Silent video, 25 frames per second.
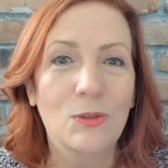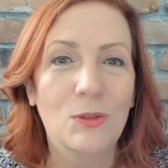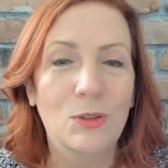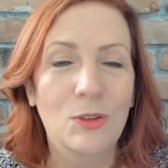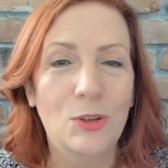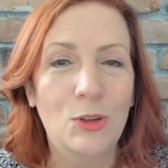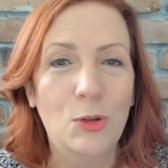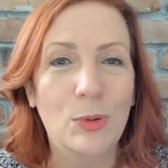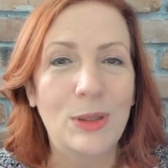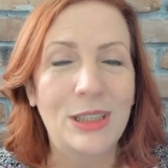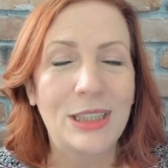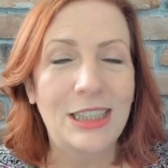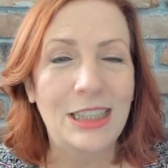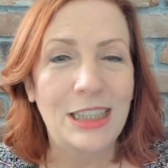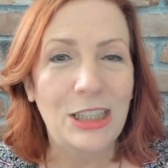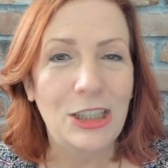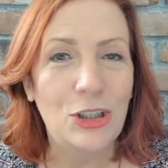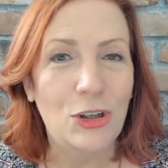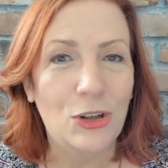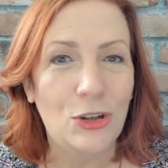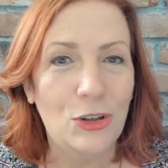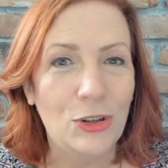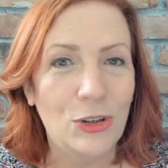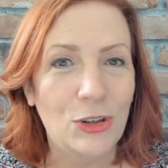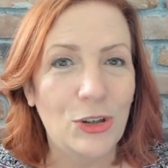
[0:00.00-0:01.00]
twisty
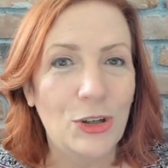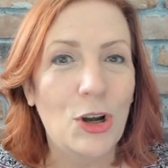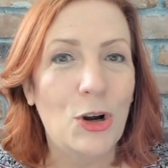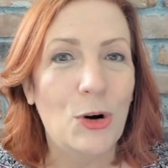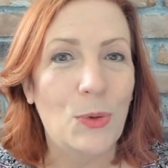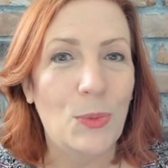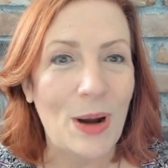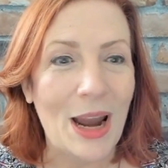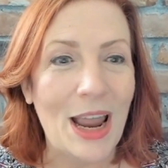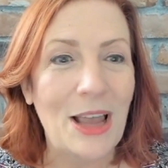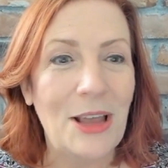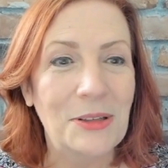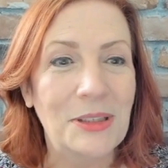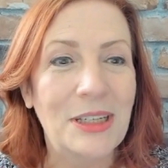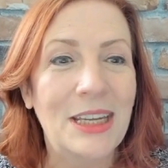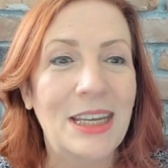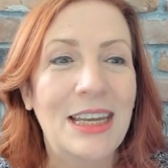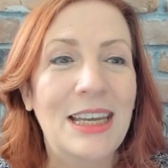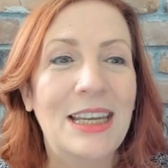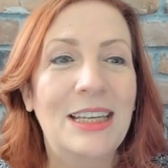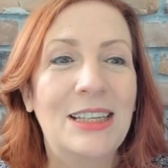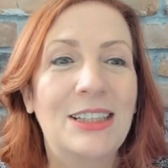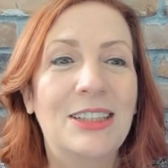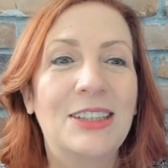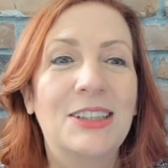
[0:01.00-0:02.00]
turn around.
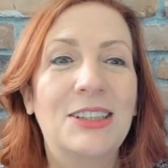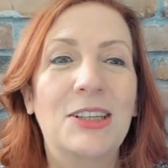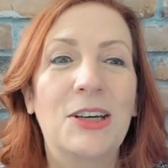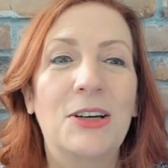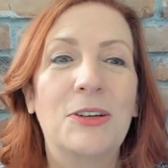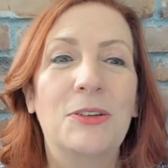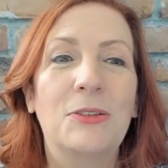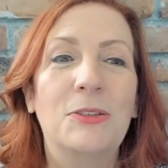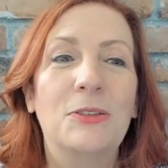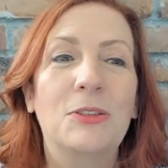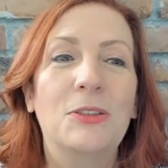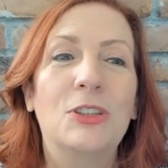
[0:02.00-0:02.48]
So